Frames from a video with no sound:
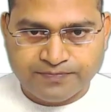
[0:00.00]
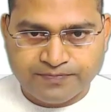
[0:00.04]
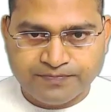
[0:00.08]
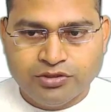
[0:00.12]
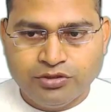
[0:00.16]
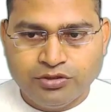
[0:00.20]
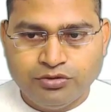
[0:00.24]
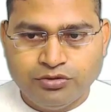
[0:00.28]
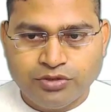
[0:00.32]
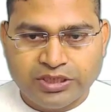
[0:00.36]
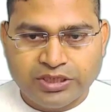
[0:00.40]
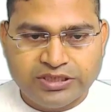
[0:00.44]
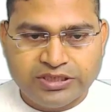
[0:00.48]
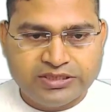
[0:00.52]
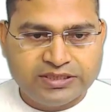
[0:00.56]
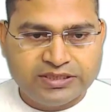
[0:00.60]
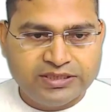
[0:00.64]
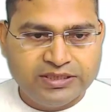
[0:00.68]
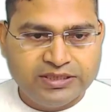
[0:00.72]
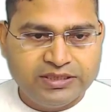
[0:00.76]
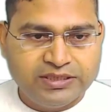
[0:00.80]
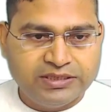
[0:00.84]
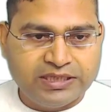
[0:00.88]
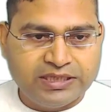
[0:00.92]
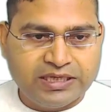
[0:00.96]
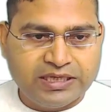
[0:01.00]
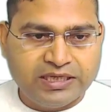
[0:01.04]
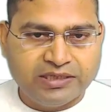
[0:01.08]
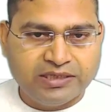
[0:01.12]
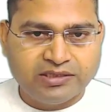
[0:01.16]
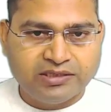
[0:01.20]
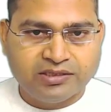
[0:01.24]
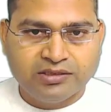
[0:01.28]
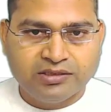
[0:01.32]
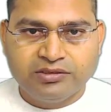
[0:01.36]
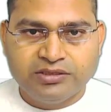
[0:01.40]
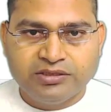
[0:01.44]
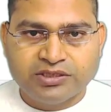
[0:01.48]
So you can see
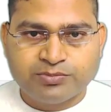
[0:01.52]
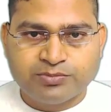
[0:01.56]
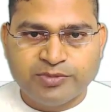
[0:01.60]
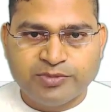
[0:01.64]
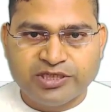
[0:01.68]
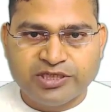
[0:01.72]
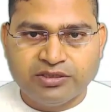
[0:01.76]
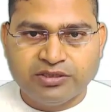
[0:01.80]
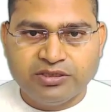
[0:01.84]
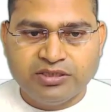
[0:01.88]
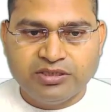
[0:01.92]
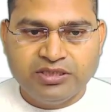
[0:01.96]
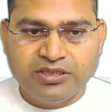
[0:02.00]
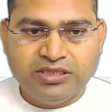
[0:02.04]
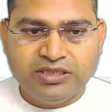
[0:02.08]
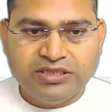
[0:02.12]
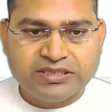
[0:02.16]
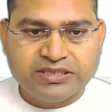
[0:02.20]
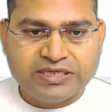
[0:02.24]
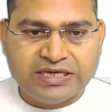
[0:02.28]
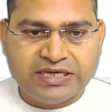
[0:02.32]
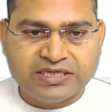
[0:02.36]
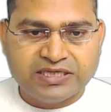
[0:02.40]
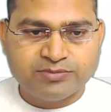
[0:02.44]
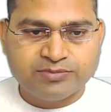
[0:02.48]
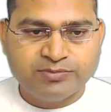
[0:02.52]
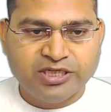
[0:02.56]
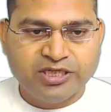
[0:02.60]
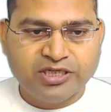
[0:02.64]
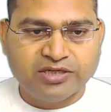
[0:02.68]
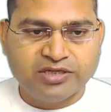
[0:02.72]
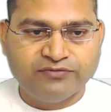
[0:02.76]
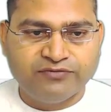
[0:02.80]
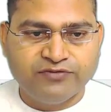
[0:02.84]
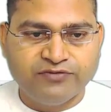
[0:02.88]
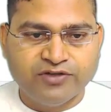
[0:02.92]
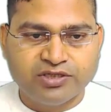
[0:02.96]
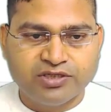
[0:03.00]
that this particular list has been
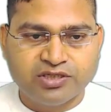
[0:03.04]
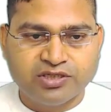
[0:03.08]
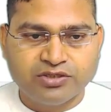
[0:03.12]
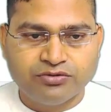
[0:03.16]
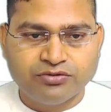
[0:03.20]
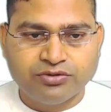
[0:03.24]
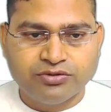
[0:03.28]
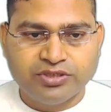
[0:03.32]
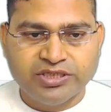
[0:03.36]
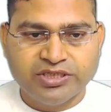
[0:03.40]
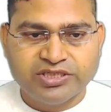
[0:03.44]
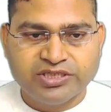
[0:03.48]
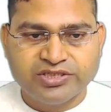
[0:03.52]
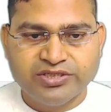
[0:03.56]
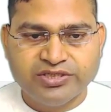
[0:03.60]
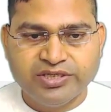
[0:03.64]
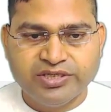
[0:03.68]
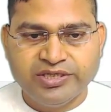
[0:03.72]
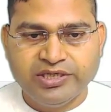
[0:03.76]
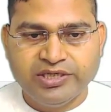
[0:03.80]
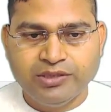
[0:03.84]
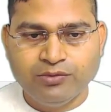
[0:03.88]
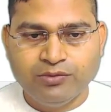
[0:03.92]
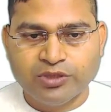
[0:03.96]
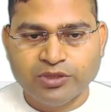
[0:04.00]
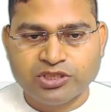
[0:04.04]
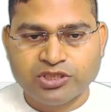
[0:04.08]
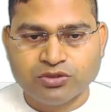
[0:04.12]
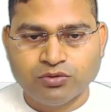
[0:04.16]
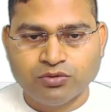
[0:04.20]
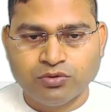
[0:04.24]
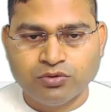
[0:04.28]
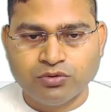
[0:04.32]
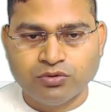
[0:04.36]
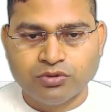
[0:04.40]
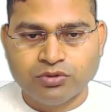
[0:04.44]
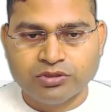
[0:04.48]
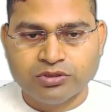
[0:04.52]
converted to dictionary, which
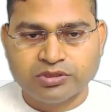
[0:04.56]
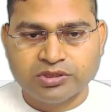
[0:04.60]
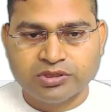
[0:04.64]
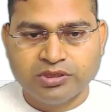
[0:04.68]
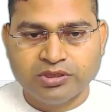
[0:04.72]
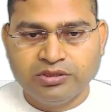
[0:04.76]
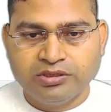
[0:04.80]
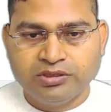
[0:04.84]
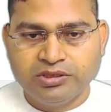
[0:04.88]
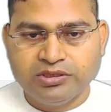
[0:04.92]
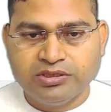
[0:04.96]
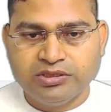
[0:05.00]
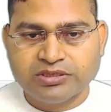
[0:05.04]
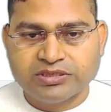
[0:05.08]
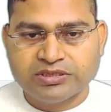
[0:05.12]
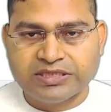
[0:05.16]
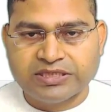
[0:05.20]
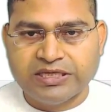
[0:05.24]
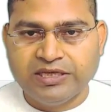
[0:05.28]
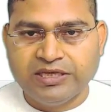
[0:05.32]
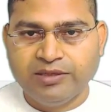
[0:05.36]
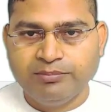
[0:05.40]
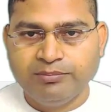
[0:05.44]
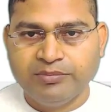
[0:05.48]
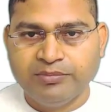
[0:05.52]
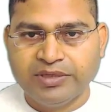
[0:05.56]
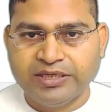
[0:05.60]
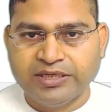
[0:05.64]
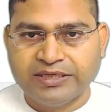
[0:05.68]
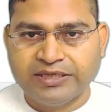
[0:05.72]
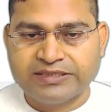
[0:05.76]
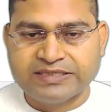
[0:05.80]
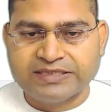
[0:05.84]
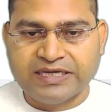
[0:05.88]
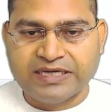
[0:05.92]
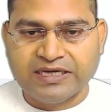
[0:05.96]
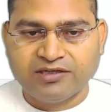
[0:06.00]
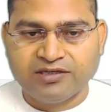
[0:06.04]
holds the same
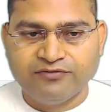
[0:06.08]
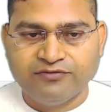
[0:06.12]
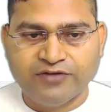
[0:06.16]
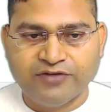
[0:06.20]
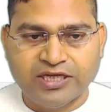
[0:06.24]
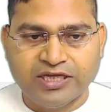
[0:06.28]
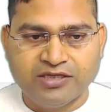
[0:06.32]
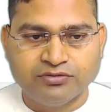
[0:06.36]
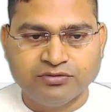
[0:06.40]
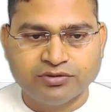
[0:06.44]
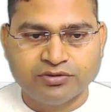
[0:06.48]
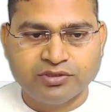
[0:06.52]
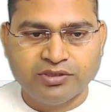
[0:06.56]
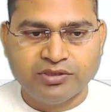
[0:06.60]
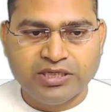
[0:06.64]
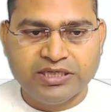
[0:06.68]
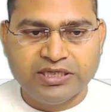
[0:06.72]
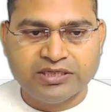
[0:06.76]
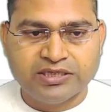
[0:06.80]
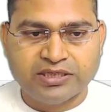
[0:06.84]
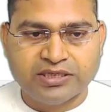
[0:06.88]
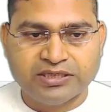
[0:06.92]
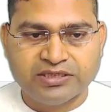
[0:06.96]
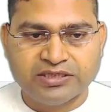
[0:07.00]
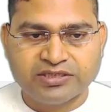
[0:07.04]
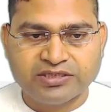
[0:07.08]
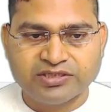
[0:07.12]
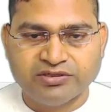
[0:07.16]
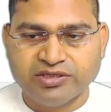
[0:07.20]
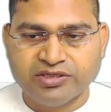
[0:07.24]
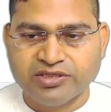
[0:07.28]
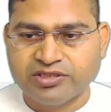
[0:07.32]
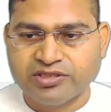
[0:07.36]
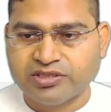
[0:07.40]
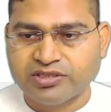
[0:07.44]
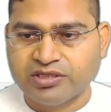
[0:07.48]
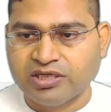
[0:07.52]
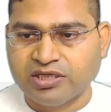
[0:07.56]
exact values, right? And
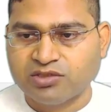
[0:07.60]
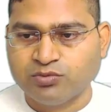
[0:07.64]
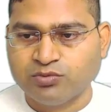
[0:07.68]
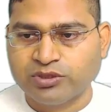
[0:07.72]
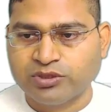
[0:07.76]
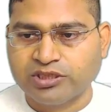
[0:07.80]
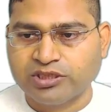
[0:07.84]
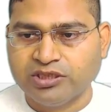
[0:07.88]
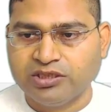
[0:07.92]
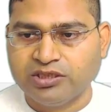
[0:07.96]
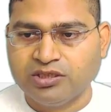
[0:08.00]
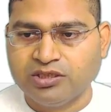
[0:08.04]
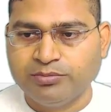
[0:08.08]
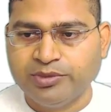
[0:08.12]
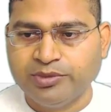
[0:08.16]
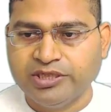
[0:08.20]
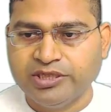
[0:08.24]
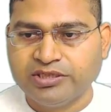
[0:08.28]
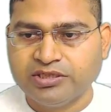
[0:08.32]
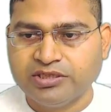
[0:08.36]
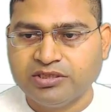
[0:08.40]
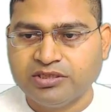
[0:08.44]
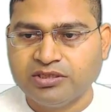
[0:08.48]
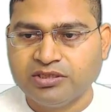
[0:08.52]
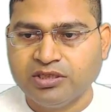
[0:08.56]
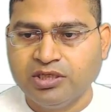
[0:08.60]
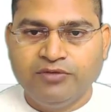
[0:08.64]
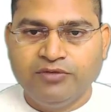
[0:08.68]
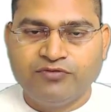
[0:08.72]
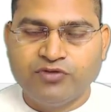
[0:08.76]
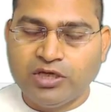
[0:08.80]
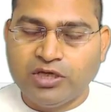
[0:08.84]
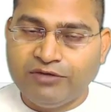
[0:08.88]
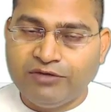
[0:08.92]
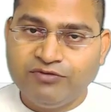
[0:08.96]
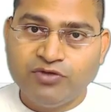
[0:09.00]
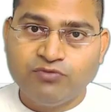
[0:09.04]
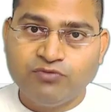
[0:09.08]
dictionary starts with curly braces.
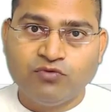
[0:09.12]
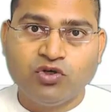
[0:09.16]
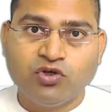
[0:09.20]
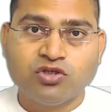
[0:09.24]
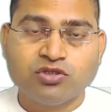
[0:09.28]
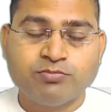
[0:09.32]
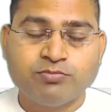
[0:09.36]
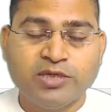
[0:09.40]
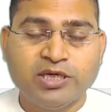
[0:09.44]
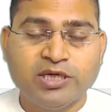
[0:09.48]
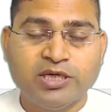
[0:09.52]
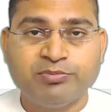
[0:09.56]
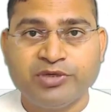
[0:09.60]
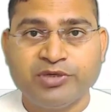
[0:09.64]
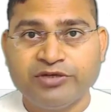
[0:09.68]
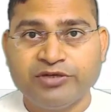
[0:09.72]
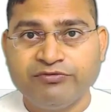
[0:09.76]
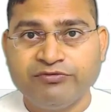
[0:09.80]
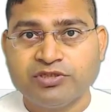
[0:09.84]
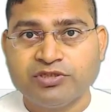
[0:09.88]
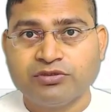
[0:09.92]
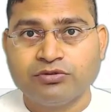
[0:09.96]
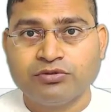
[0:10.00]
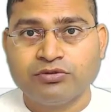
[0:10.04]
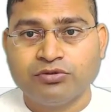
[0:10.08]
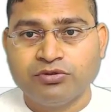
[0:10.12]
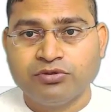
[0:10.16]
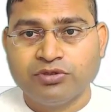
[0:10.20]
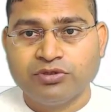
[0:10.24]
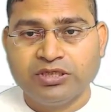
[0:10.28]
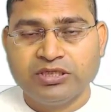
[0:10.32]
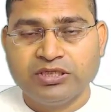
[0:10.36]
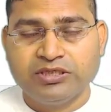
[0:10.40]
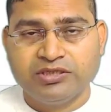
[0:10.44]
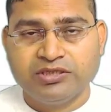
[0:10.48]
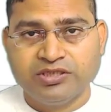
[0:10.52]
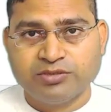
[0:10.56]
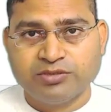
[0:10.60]
If you haven't watched my previous
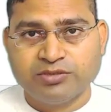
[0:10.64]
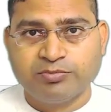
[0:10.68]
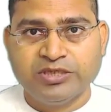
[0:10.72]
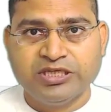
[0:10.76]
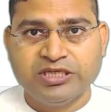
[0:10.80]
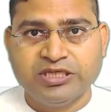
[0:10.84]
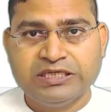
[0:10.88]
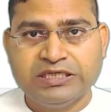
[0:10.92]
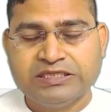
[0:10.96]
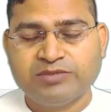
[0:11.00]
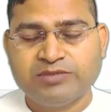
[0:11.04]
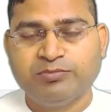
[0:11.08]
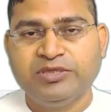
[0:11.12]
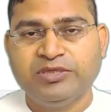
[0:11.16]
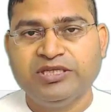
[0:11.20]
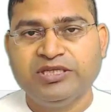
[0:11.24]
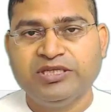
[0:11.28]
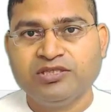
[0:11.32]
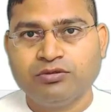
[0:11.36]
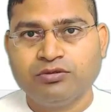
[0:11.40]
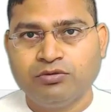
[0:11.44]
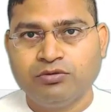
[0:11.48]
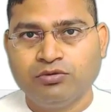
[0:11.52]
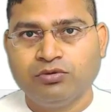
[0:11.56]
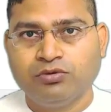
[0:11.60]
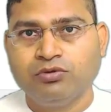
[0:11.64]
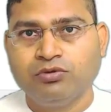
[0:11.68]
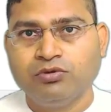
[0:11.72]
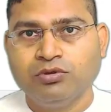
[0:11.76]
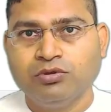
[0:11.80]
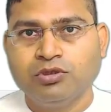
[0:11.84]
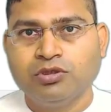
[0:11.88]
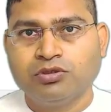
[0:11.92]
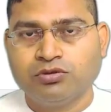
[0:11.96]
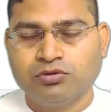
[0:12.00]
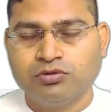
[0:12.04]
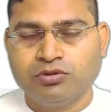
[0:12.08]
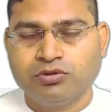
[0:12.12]
tutorial in this playlist, please
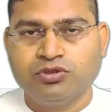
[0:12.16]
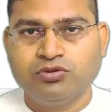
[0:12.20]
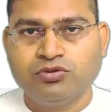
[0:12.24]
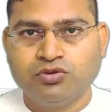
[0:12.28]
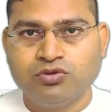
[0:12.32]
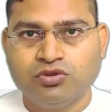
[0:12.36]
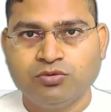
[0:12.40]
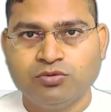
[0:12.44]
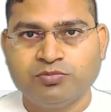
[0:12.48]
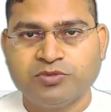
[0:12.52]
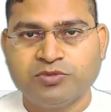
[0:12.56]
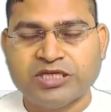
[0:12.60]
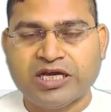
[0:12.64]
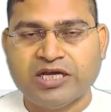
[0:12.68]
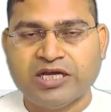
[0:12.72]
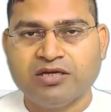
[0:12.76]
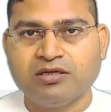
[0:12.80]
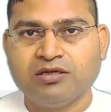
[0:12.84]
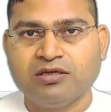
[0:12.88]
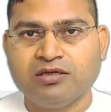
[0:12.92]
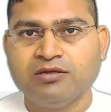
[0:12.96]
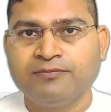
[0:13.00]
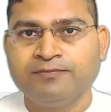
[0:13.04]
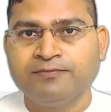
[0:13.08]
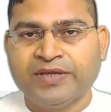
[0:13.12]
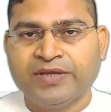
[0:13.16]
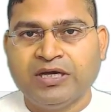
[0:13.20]
go to the YouTube channel.